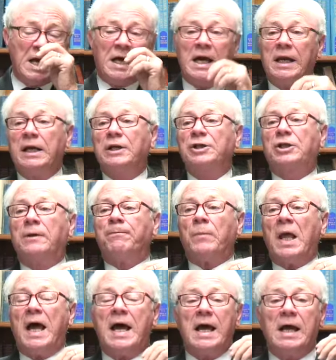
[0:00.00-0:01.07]
it is
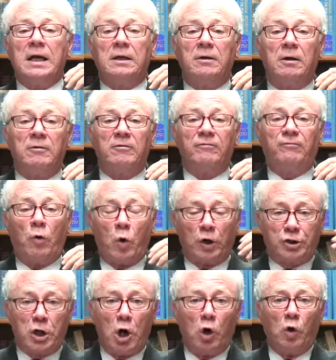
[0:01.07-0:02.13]
a
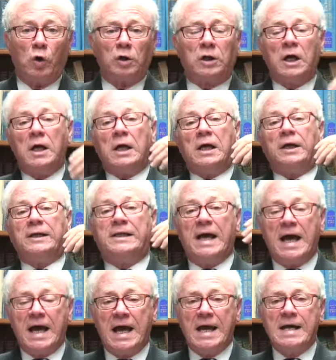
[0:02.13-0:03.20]
foretold
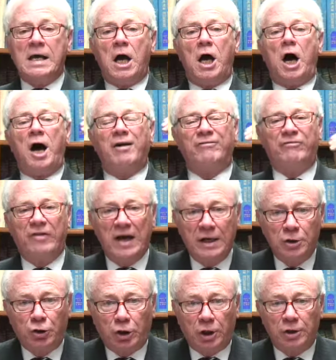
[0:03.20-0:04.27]
day of
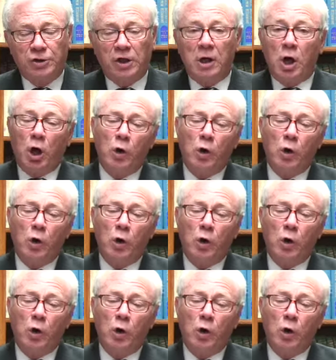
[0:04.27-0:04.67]
vengeance.